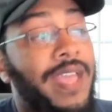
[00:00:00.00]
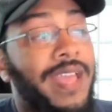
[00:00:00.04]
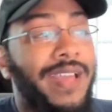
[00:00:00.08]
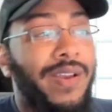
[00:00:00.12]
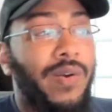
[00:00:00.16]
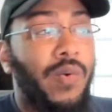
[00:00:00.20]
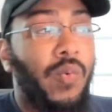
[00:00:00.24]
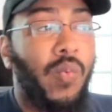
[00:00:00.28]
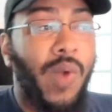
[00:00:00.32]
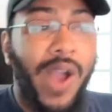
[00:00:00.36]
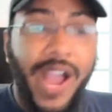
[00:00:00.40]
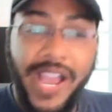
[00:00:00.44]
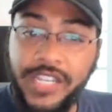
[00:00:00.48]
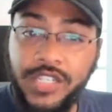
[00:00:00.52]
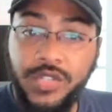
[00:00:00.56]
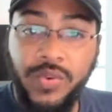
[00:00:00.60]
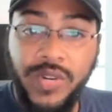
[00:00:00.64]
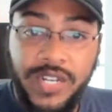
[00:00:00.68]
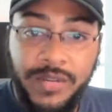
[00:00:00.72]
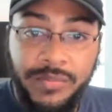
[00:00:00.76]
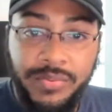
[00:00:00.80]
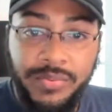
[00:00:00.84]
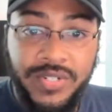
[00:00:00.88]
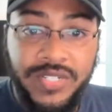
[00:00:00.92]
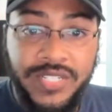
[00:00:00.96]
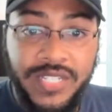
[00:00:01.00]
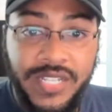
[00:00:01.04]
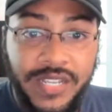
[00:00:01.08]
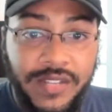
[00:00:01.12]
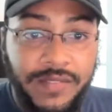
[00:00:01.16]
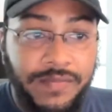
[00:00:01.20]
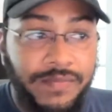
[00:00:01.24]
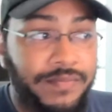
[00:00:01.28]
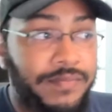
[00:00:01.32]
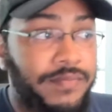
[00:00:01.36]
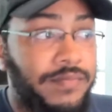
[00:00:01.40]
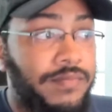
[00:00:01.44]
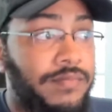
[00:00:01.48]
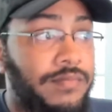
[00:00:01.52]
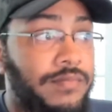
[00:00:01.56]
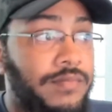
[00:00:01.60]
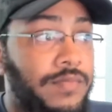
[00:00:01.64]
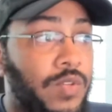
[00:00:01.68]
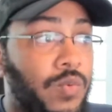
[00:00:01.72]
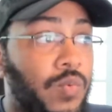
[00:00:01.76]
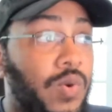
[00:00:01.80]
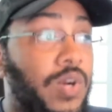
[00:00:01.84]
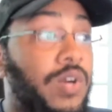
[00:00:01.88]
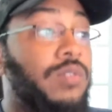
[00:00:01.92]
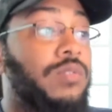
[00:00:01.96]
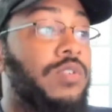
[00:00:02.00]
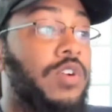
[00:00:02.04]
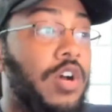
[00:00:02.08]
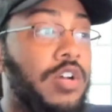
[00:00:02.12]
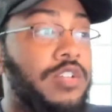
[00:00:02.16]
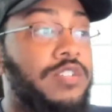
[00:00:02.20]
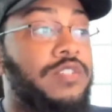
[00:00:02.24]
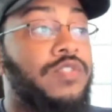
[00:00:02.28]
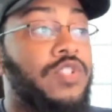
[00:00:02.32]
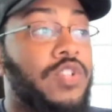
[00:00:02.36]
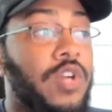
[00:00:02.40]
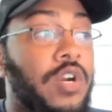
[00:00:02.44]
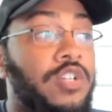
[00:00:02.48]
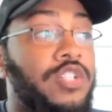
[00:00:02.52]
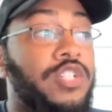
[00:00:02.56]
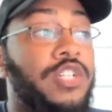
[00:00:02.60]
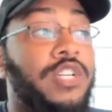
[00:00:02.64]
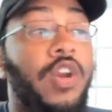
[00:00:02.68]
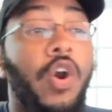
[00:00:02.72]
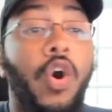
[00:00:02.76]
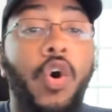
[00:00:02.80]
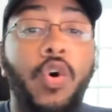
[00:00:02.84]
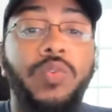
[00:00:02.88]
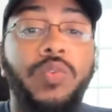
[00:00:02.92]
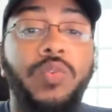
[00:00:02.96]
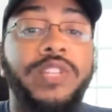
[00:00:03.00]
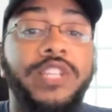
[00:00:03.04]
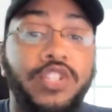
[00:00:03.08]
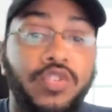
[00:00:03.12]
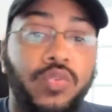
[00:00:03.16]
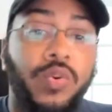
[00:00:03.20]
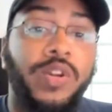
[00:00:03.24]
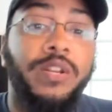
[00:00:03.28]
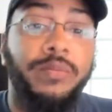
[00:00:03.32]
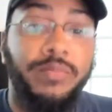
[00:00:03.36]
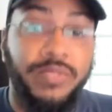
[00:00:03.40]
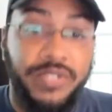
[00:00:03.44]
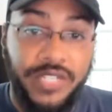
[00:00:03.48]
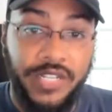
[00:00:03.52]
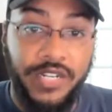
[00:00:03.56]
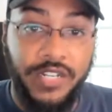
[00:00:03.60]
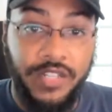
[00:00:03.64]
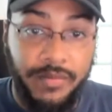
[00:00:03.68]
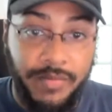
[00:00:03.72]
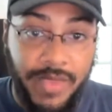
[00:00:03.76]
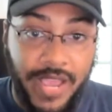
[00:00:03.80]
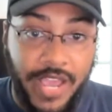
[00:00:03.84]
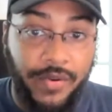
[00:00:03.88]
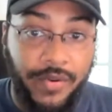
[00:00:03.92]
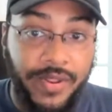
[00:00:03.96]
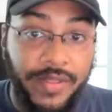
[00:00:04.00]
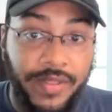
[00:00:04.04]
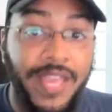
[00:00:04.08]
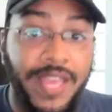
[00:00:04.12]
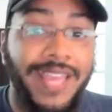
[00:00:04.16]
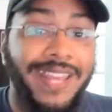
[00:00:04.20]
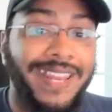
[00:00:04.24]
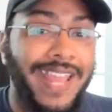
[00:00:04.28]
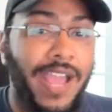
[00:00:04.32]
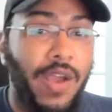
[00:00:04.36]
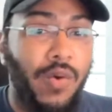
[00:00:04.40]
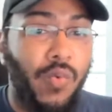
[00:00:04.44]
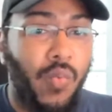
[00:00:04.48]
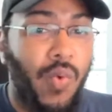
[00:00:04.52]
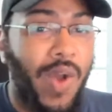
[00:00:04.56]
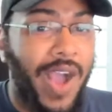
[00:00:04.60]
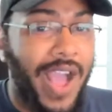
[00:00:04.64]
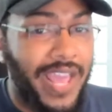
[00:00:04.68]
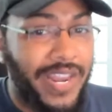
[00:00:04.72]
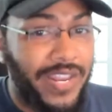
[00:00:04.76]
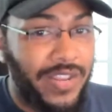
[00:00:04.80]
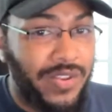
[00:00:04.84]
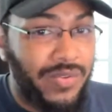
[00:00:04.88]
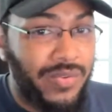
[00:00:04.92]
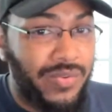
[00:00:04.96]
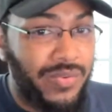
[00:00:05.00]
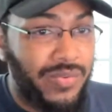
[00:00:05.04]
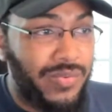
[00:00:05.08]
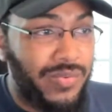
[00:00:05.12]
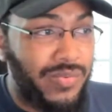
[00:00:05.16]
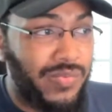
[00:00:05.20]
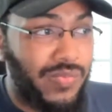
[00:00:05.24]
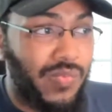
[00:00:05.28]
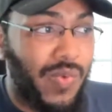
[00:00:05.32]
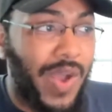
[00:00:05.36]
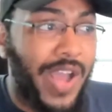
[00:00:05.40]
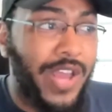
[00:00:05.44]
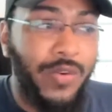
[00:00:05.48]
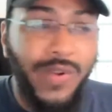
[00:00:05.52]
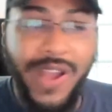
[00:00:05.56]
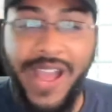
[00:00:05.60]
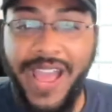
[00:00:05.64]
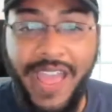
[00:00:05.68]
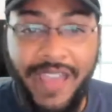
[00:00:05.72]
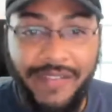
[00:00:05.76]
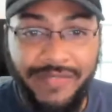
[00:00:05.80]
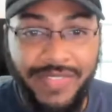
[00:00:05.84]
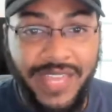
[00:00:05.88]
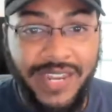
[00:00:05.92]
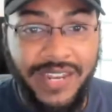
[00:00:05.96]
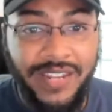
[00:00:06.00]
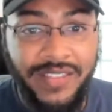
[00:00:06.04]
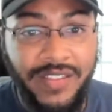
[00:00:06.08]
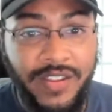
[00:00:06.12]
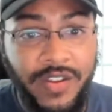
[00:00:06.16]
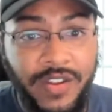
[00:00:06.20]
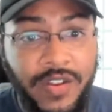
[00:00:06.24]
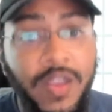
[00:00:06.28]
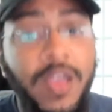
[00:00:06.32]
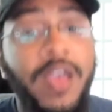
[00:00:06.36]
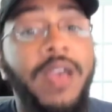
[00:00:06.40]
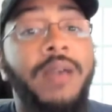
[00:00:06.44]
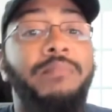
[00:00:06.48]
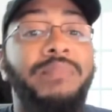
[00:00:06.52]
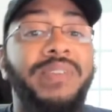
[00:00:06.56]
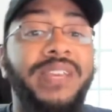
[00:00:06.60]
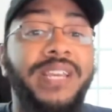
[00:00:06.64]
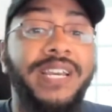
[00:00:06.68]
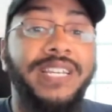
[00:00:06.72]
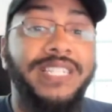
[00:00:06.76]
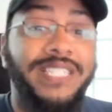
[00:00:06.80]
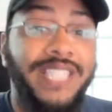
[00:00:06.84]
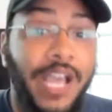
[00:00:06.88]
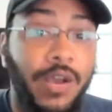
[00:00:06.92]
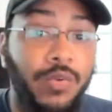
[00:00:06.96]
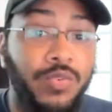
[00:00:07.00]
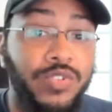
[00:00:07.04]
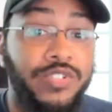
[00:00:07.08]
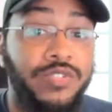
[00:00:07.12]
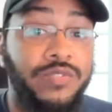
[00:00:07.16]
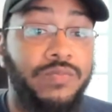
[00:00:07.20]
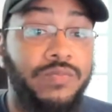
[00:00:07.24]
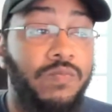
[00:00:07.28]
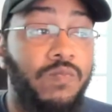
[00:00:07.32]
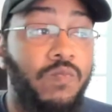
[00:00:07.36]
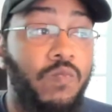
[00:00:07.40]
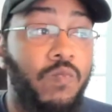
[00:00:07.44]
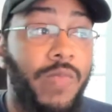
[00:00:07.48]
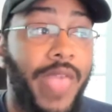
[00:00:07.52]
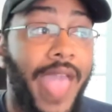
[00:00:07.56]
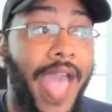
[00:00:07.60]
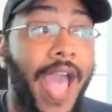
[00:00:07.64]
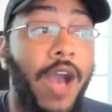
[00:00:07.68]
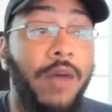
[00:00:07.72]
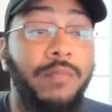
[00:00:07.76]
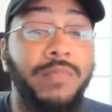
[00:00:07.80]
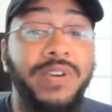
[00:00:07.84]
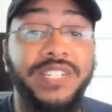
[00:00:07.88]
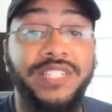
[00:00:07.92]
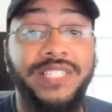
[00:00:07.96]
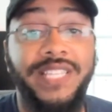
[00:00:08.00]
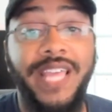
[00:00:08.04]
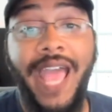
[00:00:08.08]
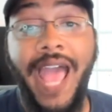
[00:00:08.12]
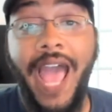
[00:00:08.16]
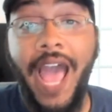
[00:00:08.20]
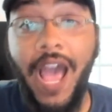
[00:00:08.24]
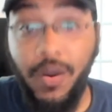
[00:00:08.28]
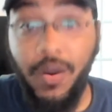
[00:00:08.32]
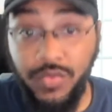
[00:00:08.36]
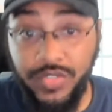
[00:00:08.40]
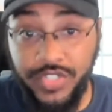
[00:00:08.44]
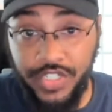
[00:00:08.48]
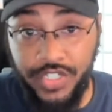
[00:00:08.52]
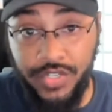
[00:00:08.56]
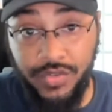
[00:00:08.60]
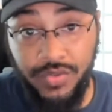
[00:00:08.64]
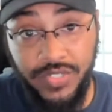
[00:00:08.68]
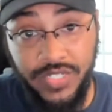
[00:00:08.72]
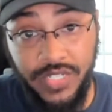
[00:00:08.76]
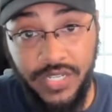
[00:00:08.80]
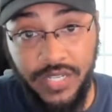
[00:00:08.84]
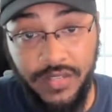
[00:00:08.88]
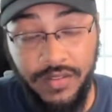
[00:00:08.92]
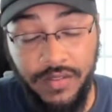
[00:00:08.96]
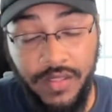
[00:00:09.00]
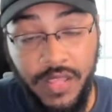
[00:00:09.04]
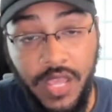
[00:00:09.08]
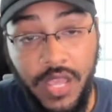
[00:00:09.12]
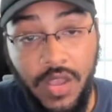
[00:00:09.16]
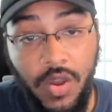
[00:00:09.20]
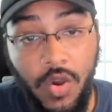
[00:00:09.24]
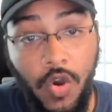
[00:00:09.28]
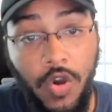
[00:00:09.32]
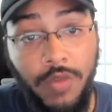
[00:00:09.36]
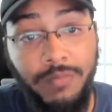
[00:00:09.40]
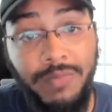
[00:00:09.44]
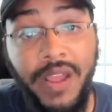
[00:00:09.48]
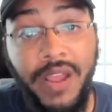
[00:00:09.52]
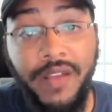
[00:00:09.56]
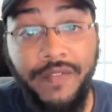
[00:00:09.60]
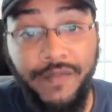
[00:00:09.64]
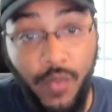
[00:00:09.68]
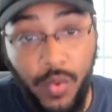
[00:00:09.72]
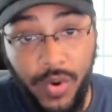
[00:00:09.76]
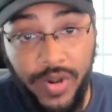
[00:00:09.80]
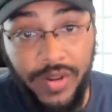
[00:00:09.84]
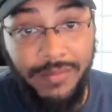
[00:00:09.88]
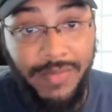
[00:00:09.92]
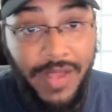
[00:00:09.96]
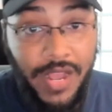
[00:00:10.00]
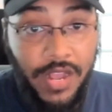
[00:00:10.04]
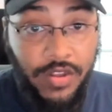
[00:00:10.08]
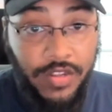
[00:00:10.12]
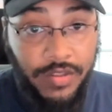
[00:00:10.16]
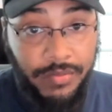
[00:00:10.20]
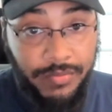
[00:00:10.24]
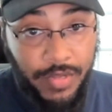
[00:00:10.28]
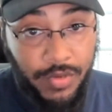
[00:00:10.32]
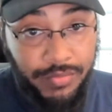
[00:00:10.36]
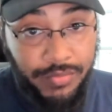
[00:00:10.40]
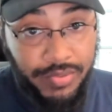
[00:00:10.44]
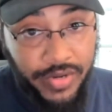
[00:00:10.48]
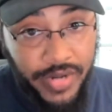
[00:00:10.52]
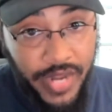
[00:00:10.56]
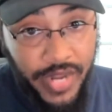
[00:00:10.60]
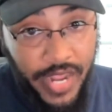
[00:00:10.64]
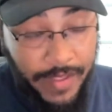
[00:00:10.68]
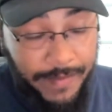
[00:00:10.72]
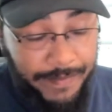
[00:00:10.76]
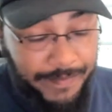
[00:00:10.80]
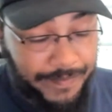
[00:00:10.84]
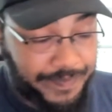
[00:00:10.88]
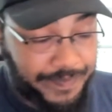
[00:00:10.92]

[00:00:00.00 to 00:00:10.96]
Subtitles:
Why 20%? Well, cost of charging only 20% of the battery. Now, why do I have that in there? Because that was how much that I was using on my 40-mile commute per day.